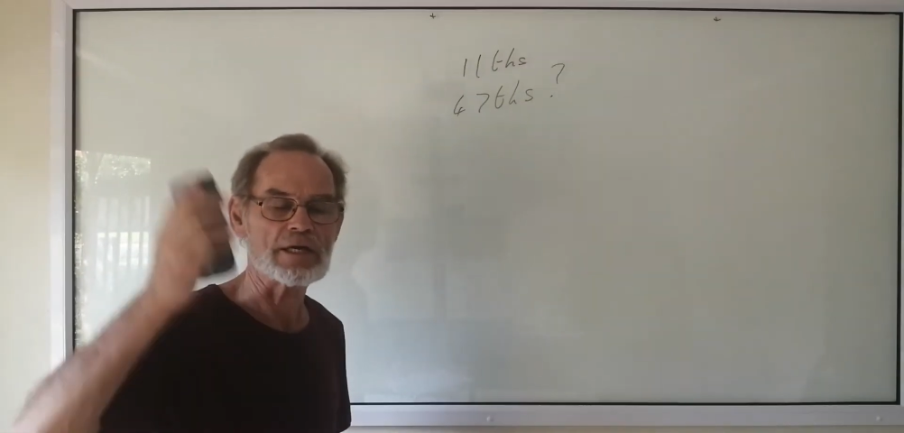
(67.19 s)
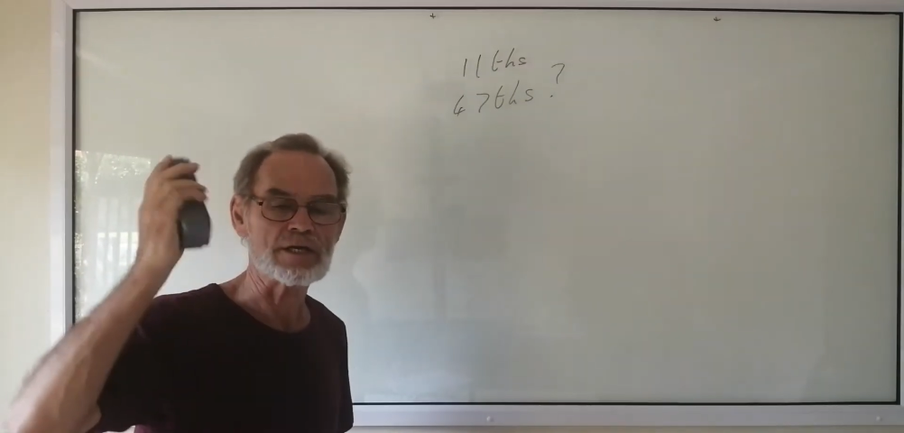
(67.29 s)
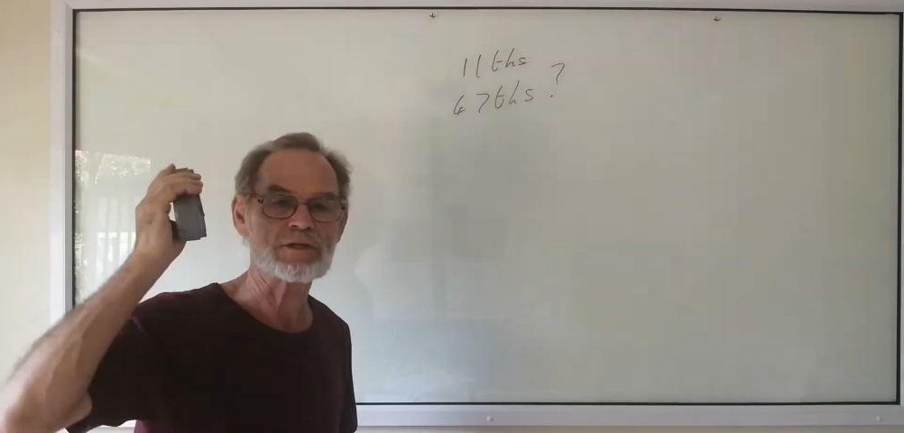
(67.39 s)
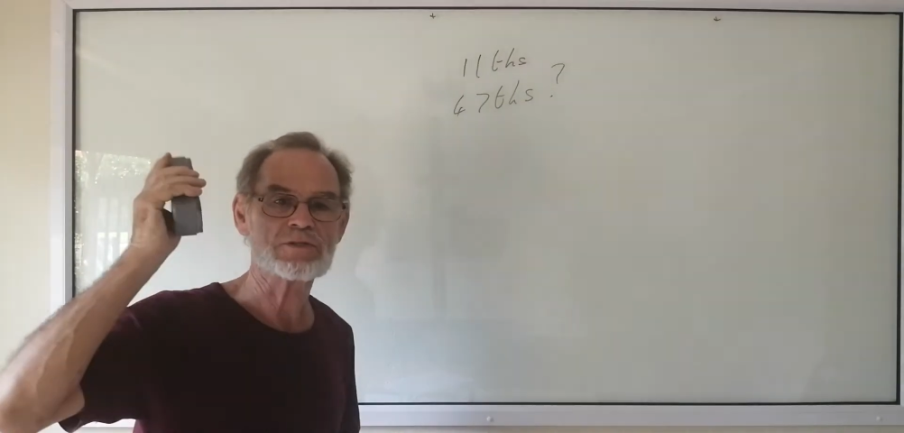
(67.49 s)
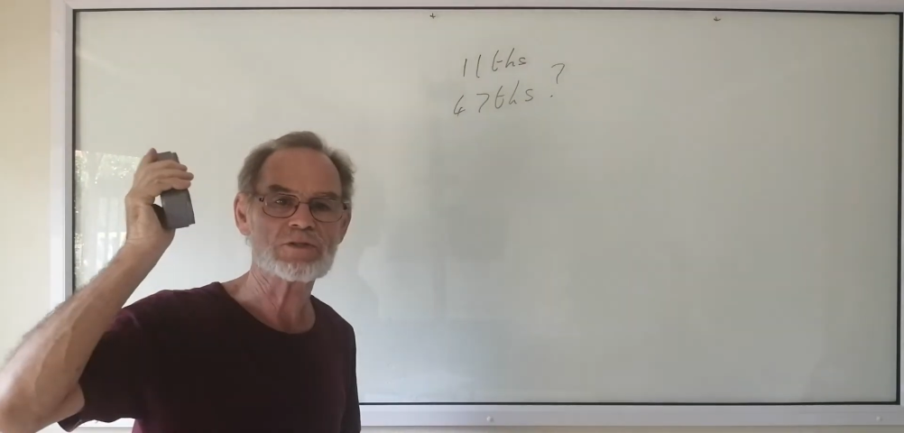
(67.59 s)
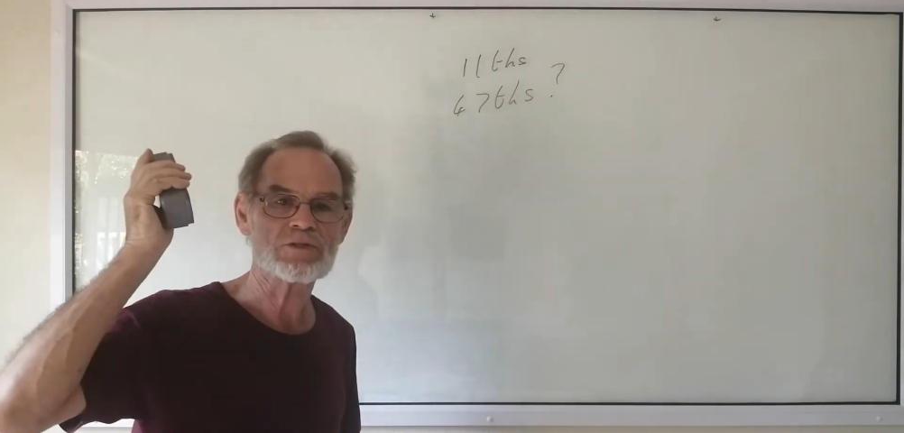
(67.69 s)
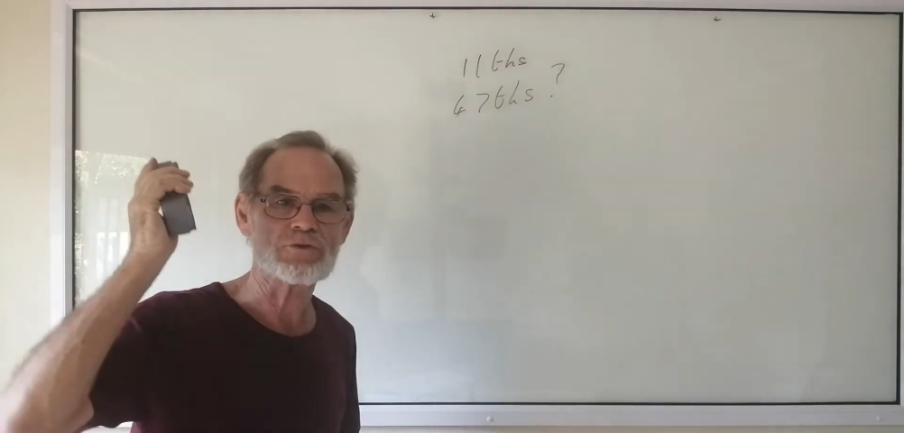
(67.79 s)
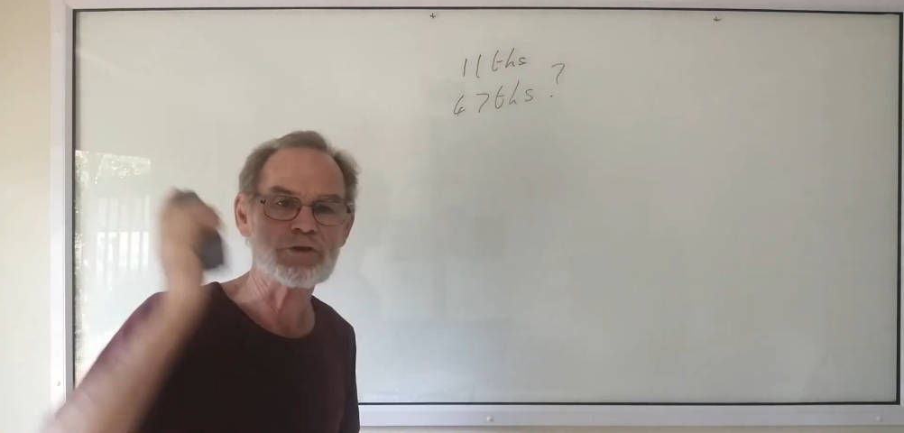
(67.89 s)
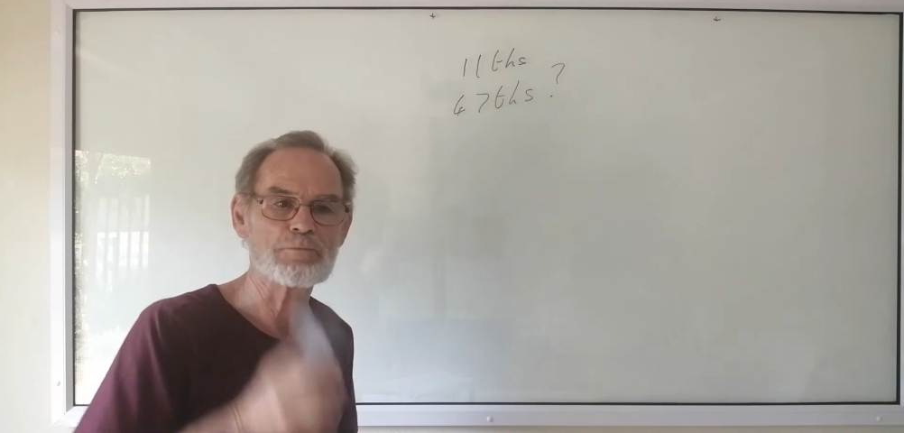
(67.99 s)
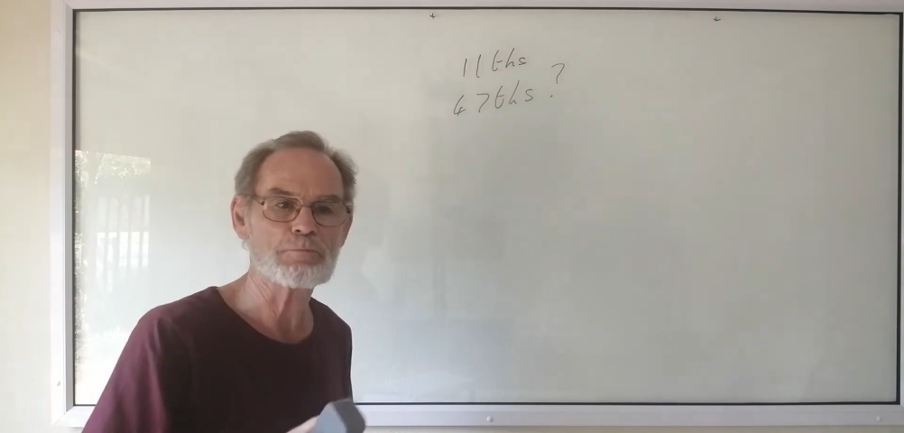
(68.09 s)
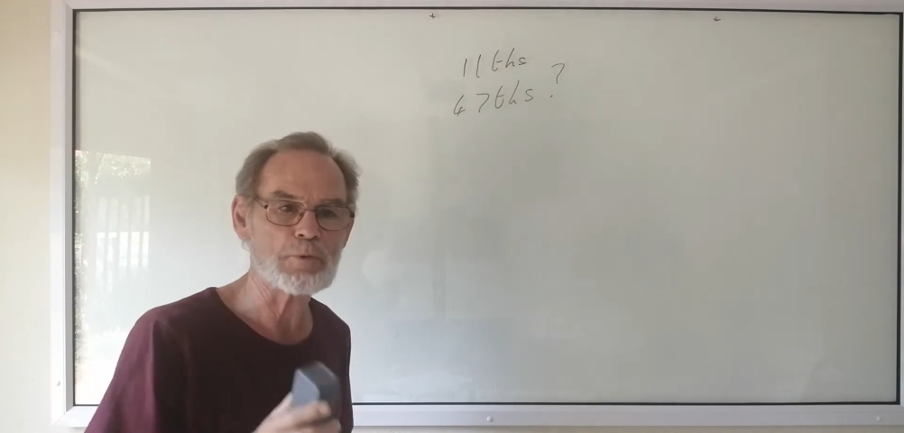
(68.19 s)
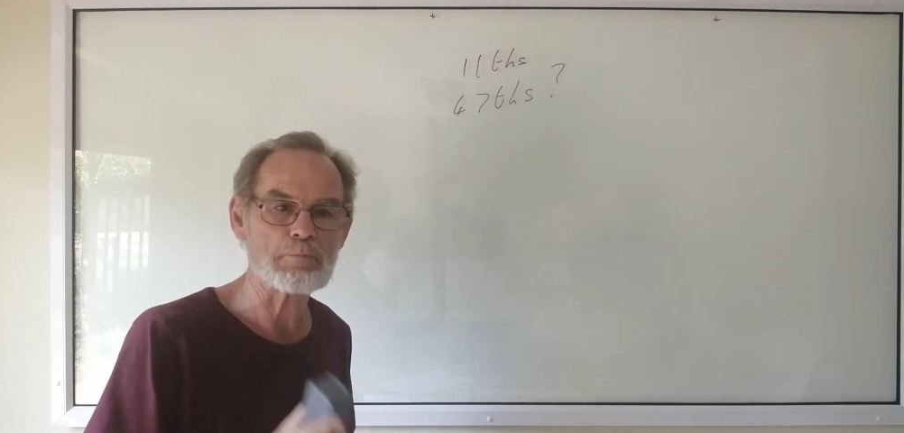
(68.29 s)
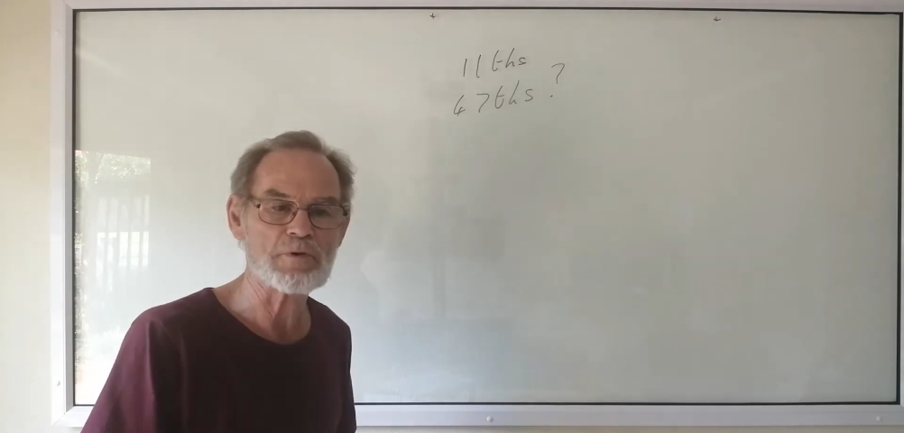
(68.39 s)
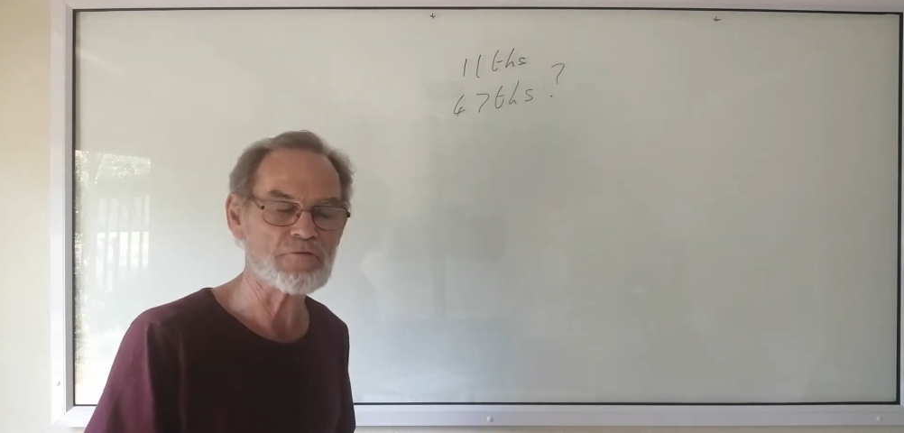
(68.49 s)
into improper